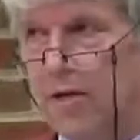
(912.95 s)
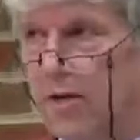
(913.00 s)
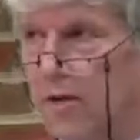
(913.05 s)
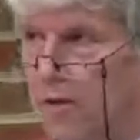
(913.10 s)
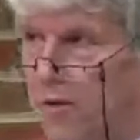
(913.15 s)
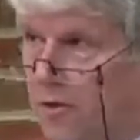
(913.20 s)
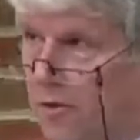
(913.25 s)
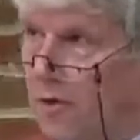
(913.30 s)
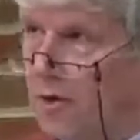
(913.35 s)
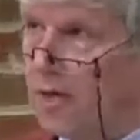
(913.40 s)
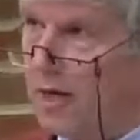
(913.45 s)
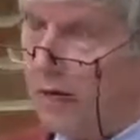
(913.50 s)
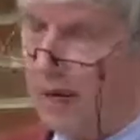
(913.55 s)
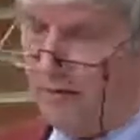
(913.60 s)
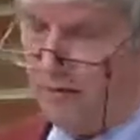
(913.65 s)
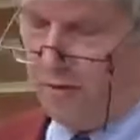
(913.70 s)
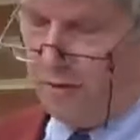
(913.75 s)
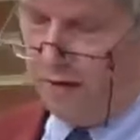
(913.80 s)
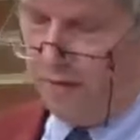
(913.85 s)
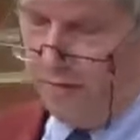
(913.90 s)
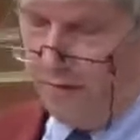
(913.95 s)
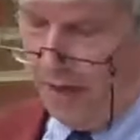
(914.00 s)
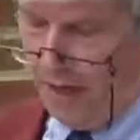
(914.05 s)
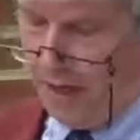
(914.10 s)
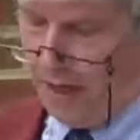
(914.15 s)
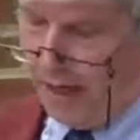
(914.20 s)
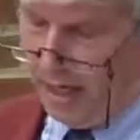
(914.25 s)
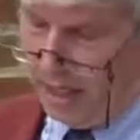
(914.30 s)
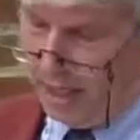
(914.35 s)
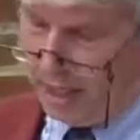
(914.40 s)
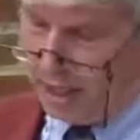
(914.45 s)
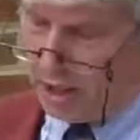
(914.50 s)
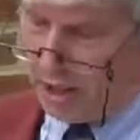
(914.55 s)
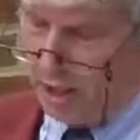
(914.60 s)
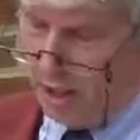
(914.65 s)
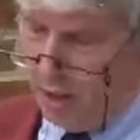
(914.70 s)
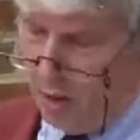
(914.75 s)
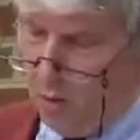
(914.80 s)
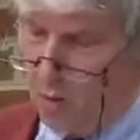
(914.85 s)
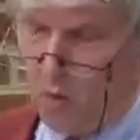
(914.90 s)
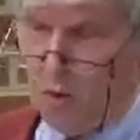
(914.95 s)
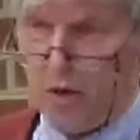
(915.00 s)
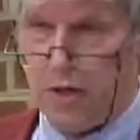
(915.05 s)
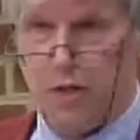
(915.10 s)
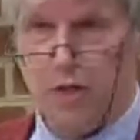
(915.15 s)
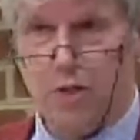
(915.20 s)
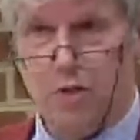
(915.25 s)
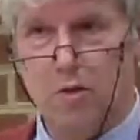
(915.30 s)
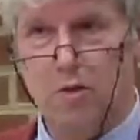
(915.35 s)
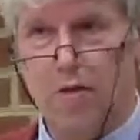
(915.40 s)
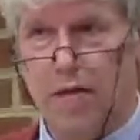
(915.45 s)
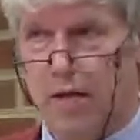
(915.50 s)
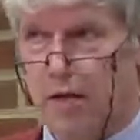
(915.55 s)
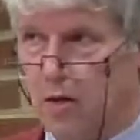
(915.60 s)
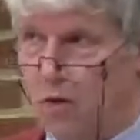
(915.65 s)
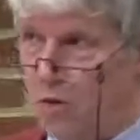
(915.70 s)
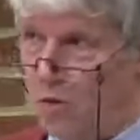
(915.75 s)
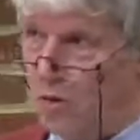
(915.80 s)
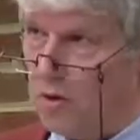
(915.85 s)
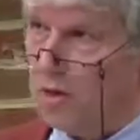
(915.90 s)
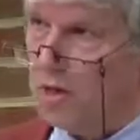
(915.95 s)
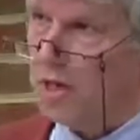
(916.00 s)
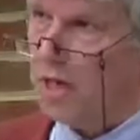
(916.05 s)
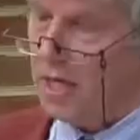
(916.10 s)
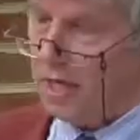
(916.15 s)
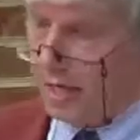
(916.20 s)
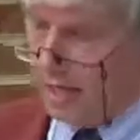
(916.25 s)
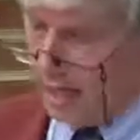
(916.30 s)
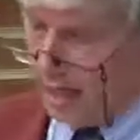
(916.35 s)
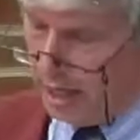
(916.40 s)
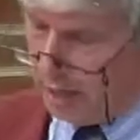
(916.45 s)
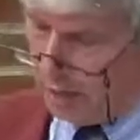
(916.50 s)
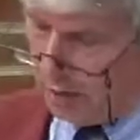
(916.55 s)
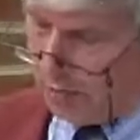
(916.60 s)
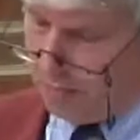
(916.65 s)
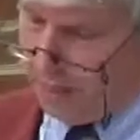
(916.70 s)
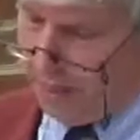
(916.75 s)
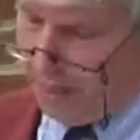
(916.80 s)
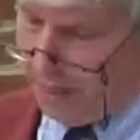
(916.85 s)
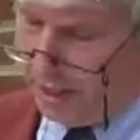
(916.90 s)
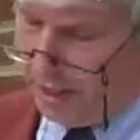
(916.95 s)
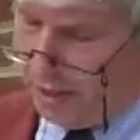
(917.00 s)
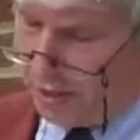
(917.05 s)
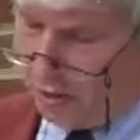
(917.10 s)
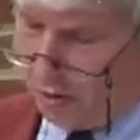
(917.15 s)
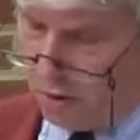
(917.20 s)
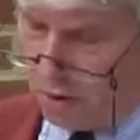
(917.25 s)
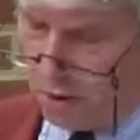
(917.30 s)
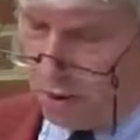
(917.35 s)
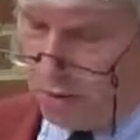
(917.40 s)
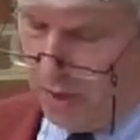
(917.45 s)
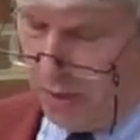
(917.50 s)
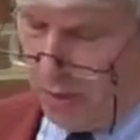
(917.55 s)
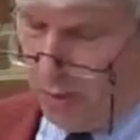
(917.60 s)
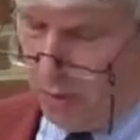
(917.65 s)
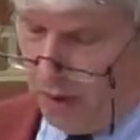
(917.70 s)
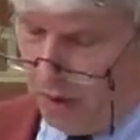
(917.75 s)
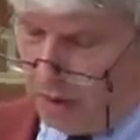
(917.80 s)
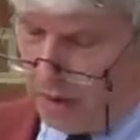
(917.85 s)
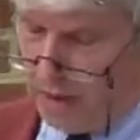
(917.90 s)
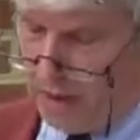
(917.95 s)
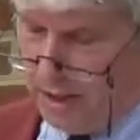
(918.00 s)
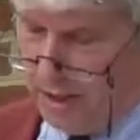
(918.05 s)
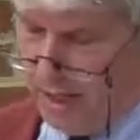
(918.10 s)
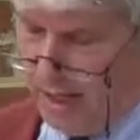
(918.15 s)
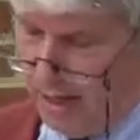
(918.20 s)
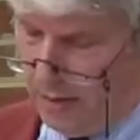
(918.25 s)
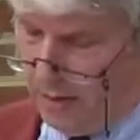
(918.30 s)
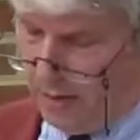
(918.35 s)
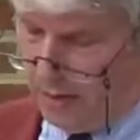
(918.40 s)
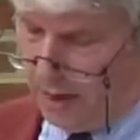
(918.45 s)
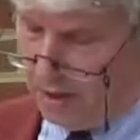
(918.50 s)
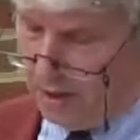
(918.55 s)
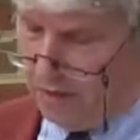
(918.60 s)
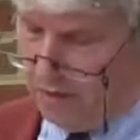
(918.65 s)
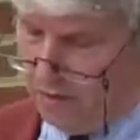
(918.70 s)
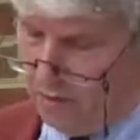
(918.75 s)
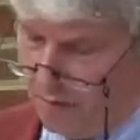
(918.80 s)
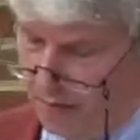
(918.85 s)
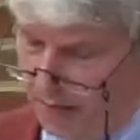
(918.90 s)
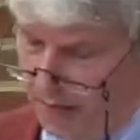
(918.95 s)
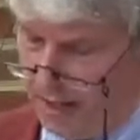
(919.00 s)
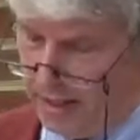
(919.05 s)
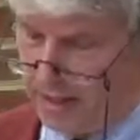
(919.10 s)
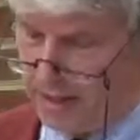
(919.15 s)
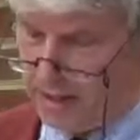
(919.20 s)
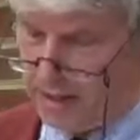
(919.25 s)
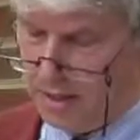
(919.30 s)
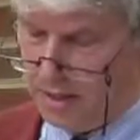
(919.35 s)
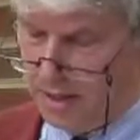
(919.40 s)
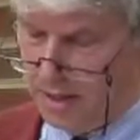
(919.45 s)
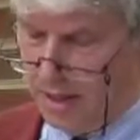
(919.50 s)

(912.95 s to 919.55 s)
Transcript: The third level is what Gulen calls inner peace or tranquility and peace of mind.